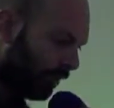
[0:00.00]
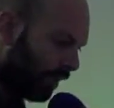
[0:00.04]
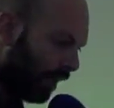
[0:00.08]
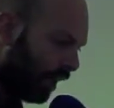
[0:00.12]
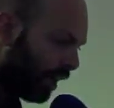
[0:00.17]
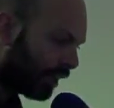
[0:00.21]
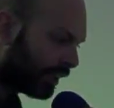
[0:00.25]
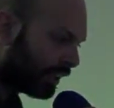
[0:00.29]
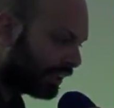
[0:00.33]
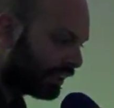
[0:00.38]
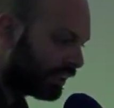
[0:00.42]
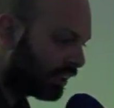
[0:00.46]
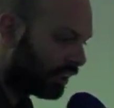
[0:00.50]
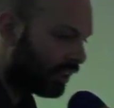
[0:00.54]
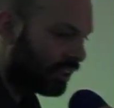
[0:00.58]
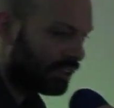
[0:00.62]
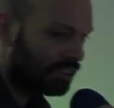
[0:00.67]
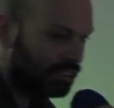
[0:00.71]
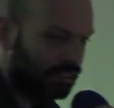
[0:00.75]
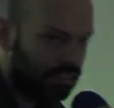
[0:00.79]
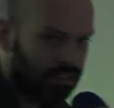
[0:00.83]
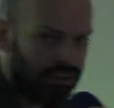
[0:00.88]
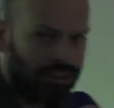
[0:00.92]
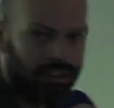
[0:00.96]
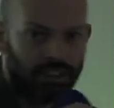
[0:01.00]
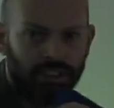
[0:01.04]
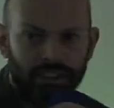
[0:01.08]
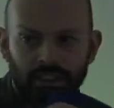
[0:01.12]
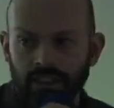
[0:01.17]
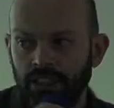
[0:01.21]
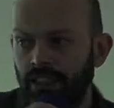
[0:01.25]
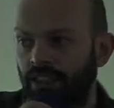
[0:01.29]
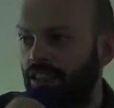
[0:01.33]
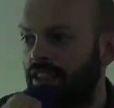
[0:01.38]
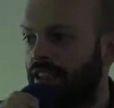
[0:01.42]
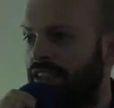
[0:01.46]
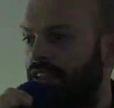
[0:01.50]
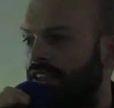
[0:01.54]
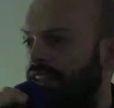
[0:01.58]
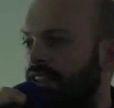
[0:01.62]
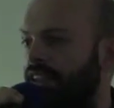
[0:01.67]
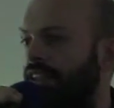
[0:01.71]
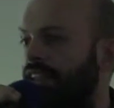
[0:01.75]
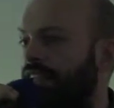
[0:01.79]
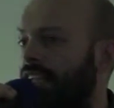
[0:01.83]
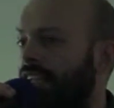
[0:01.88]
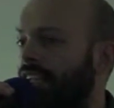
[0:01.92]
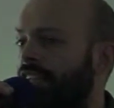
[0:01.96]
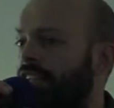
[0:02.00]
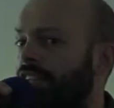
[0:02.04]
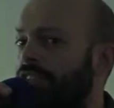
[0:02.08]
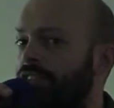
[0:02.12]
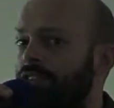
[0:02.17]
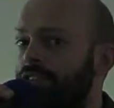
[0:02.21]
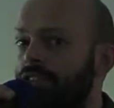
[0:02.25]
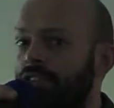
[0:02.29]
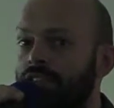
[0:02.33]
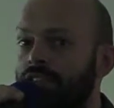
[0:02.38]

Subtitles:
Okay, guys. Thank you.